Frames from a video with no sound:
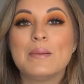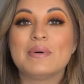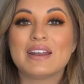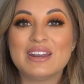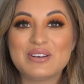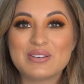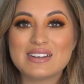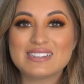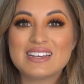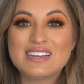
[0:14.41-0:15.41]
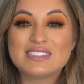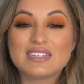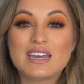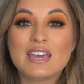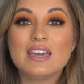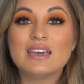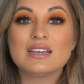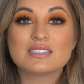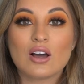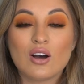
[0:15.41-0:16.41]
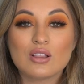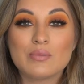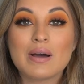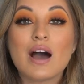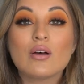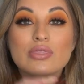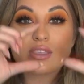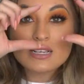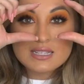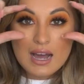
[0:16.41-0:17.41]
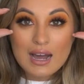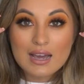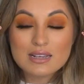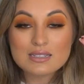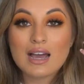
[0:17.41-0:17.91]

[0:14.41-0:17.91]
But anyways, today is all about these eyes,